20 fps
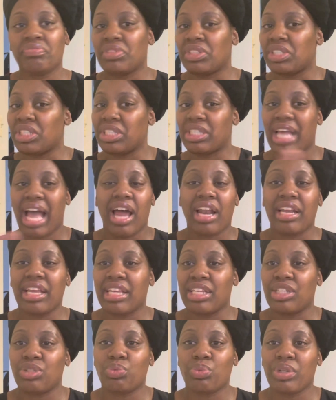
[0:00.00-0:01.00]
just out of
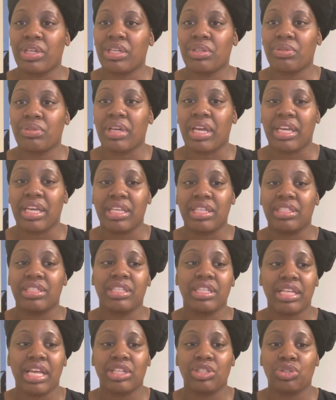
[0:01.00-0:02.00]
his will, and he
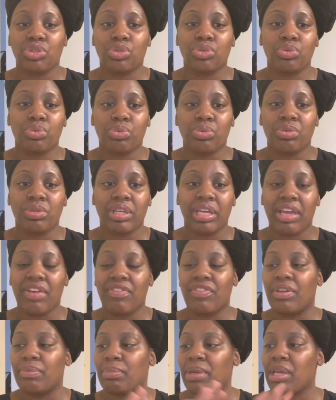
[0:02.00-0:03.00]
see that you
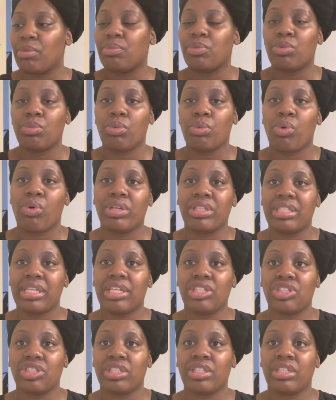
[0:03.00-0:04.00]
giving people more
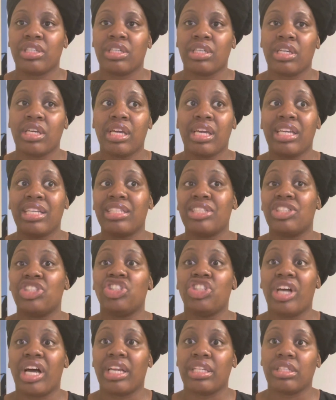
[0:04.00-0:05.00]
attention, he's
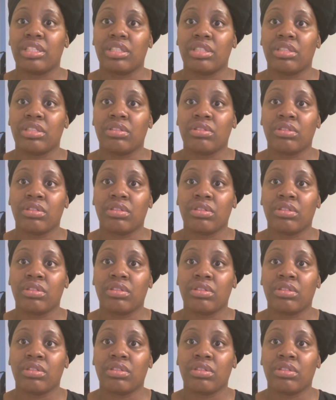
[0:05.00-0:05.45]
jealous.